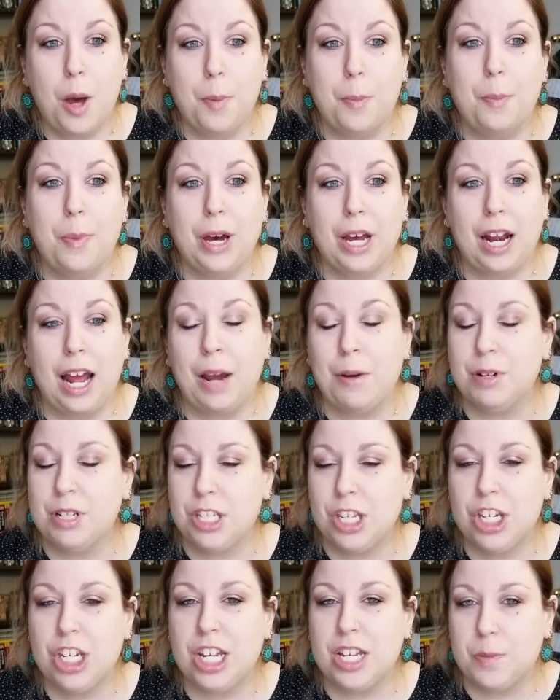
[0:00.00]
But I would
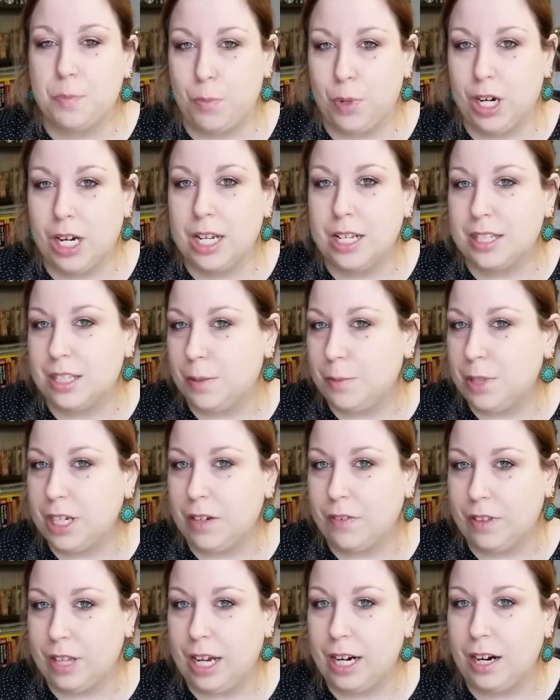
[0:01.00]
suggest bringing something
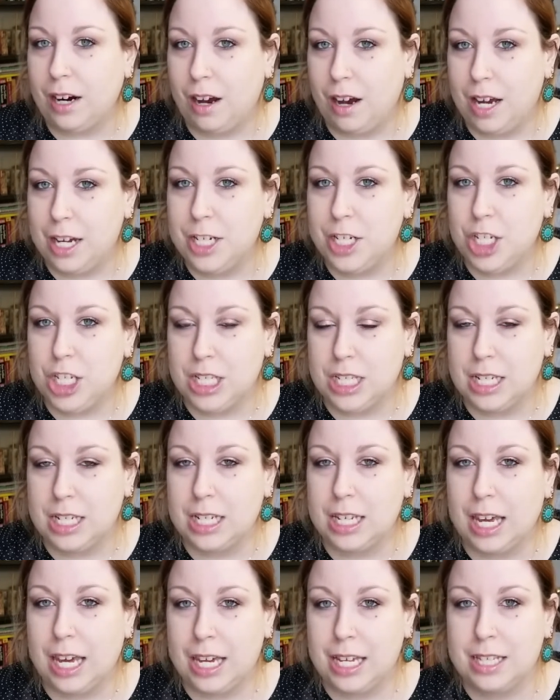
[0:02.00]
of that kind just in
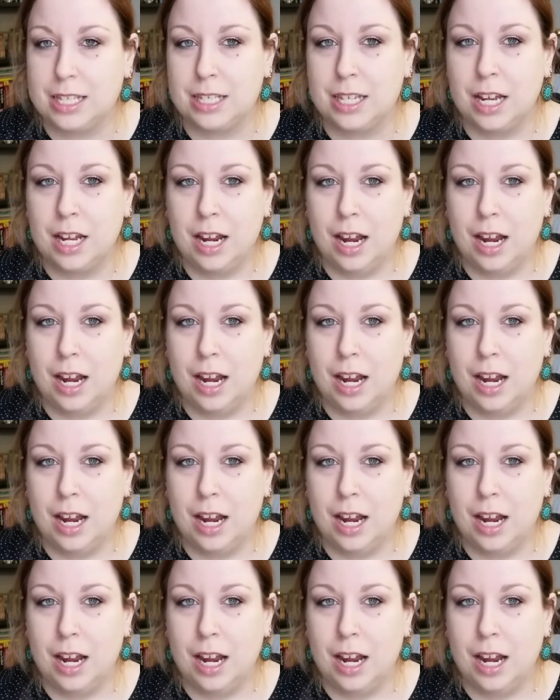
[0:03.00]
case